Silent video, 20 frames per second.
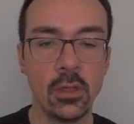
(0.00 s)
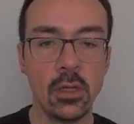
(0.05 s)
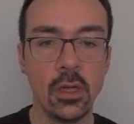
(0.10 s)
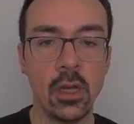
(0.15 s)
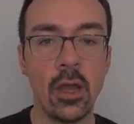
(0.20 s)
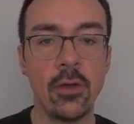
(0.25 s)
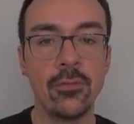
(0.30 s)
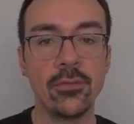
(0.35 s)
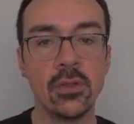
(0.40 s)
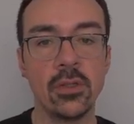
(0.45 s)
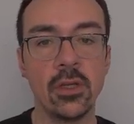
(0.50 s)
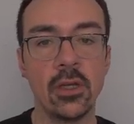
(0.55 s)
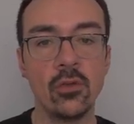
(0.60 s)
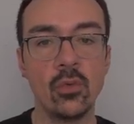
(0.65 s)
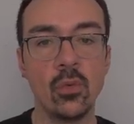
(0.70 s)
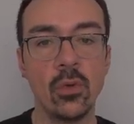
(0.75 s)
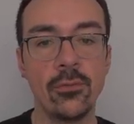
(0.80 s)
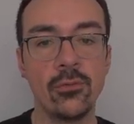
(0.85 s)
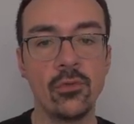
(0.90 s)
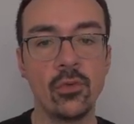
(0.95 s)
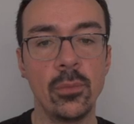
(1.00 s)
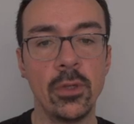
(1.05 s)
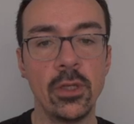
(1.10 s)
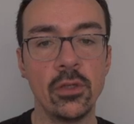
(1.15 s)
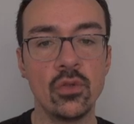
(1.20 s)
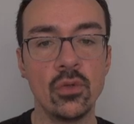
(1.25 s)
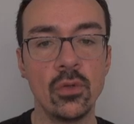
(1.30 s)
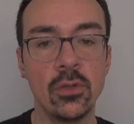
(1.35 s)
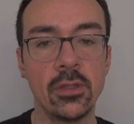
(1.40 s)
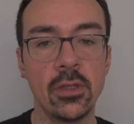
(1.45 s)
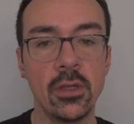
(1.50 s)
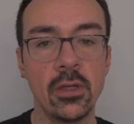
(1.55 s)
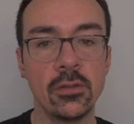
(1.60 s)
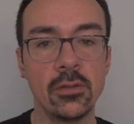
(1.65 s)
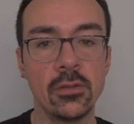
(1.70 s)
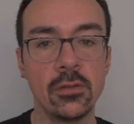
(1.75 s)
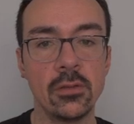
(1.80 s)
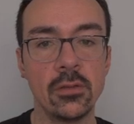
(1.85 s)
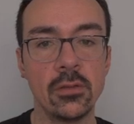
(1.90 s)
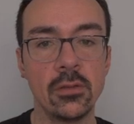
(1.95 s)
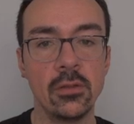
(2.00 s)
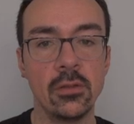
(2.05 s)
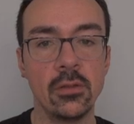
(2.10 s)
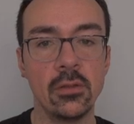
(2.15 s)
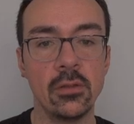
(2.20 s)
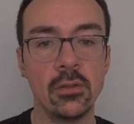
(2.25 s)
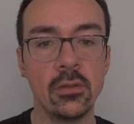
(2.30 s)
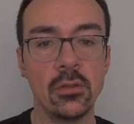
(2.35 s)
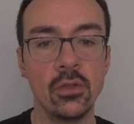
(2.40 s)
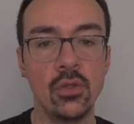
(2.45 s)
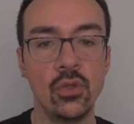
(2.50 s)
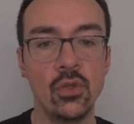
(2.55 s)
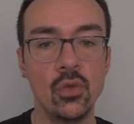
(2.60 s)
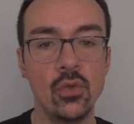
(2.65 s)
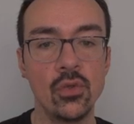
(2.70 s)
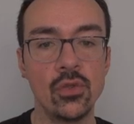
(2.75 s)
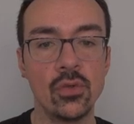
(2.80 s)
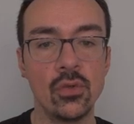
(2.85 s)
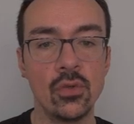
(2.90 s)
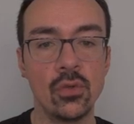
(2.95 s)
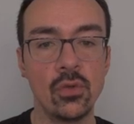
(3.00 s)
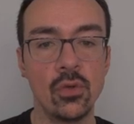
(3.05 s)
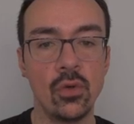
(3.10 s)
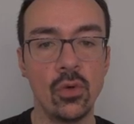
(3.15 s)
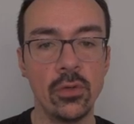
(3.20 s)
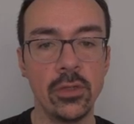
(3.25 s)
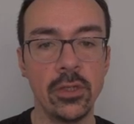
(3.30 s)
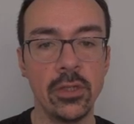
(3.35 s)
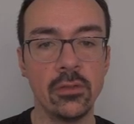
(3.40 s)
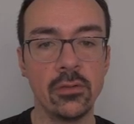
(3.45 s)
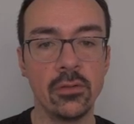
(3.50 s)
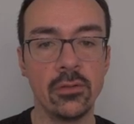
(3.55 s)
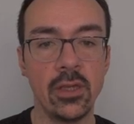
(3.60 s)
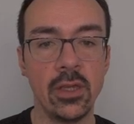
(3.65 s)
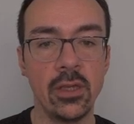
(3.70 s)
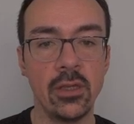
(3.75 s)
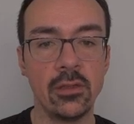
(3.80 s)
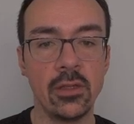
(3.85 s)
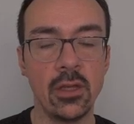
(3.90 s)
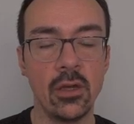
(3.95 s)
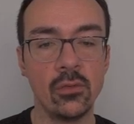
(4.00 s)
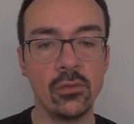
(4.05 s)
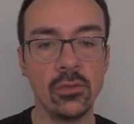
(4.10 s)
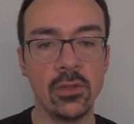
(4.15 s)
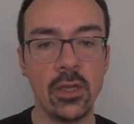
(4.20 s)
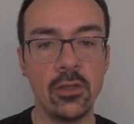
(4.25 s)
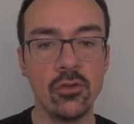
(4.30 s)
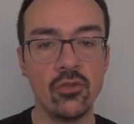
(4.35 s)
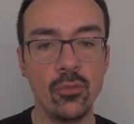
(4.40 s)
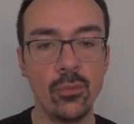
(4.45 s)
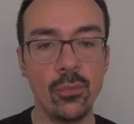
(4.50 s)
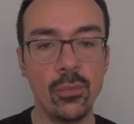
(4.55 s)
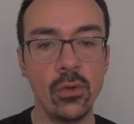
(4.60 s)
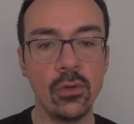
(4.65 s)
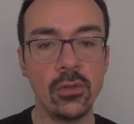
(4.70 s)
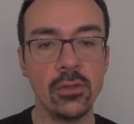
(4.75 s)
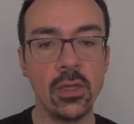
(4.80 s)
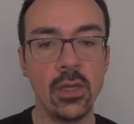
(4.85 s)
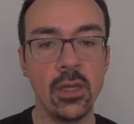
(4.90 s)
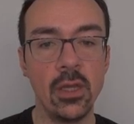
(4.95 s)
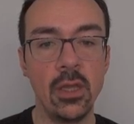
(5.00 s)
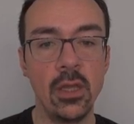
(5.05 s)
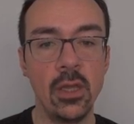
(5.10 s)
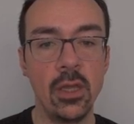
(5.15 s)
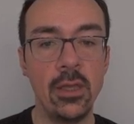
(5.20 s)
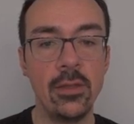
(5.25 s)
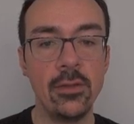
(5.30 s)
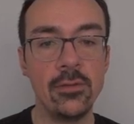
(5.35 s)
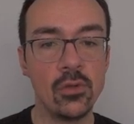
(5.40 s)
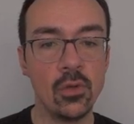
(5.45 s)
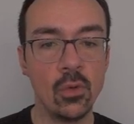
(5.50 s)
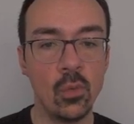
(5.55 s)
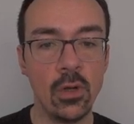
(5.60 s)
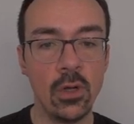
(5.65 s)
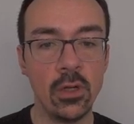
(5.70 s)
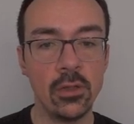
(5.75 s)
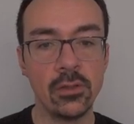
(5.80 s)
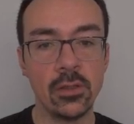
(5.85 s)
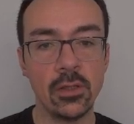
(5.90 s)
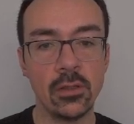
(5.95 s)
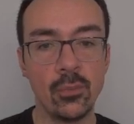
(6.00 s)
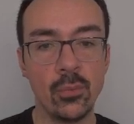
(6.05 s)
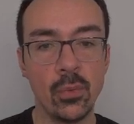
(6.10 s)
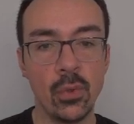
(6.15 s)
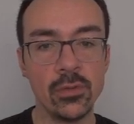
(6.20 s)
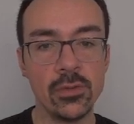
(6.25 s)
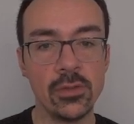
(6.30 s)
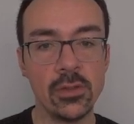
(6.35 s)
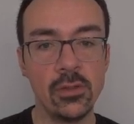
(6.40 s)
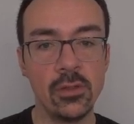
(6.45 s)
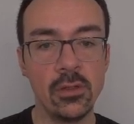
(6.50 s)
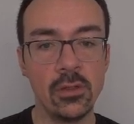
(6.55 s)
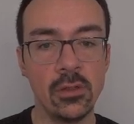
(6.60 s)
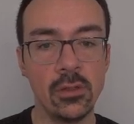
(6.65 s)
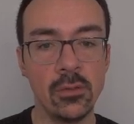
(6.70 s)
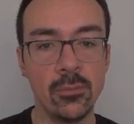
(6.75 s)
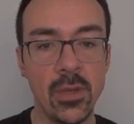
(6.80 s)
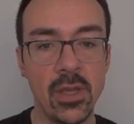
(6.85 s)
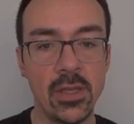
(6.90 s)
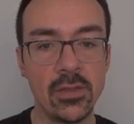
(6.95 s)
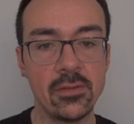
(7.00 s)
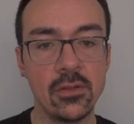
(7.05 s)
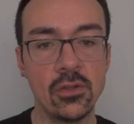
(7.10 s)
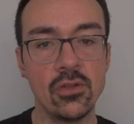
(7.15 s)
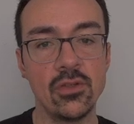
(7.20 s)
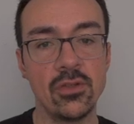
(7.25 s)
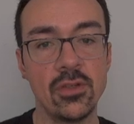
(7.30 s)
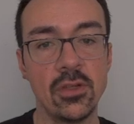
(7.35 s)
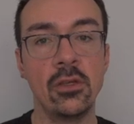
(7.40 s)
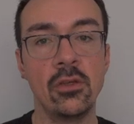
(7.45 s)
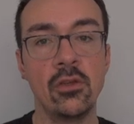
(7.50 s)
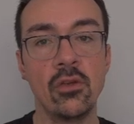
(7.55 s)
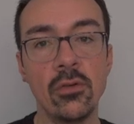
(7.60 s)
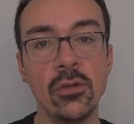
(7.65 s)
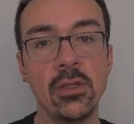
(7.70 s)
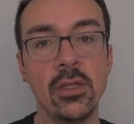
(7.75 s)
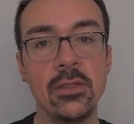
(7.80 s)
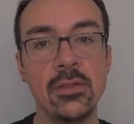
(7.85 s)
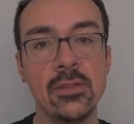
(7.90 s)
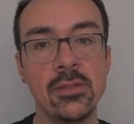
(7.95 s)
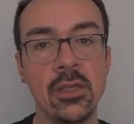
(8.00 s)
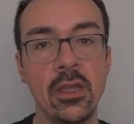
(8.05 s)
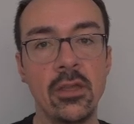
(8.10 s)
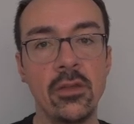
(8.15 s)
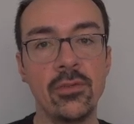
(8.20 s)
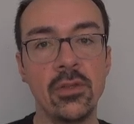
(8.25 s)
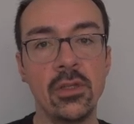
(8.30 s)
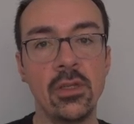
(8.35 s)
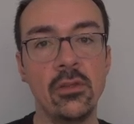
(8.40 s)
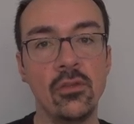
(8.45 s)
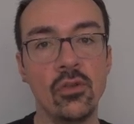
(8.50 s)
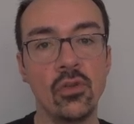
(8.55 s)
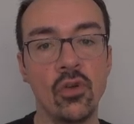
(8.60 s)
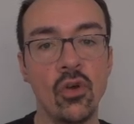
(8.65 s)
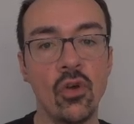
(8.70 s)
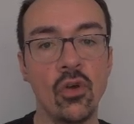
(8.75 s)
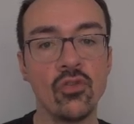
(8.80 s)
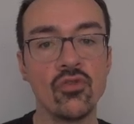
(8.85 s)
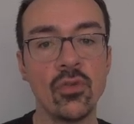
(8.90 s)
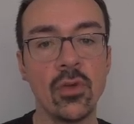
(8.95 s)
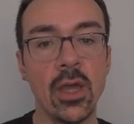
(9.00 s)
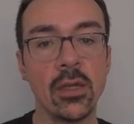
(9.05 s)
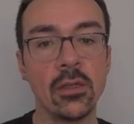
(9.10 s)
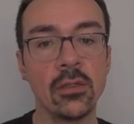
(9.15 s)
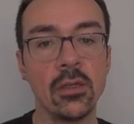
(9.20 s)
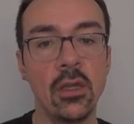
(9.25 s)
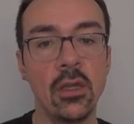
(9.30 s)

After that, we have to make sure that the user calling the takedown entry point is the one that posted the message that's currently saved in the contract.